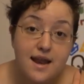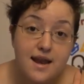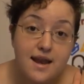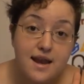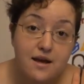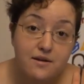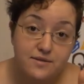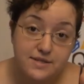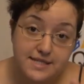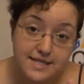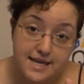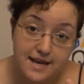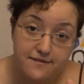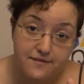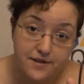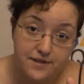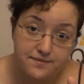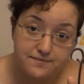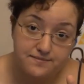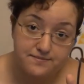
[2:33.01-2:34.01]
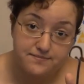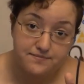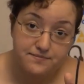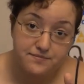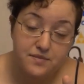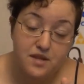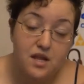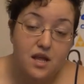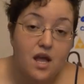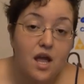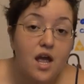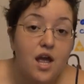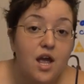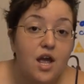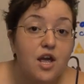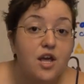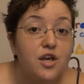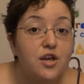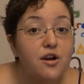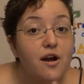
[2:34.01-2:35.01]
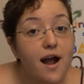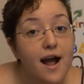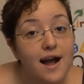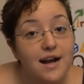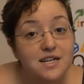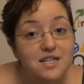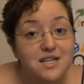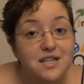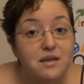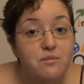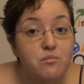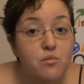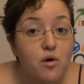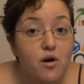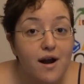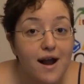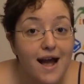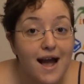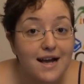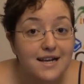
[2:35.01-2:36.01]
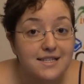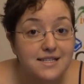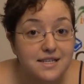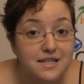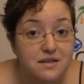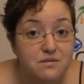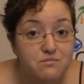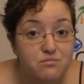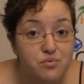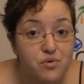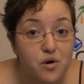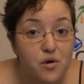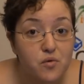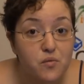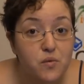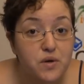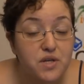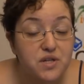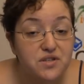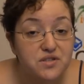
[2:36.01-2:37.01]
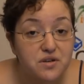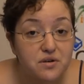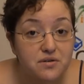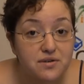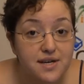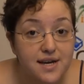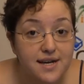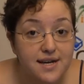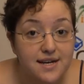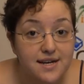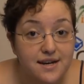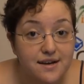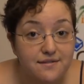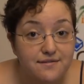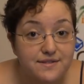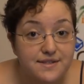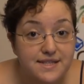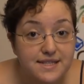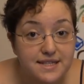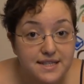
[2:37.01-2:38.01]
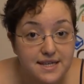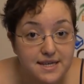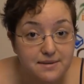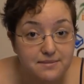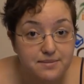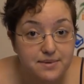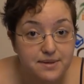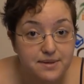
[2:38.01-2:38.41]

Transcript: Now seven, you're actually more accident prone when you don't get enough sleep.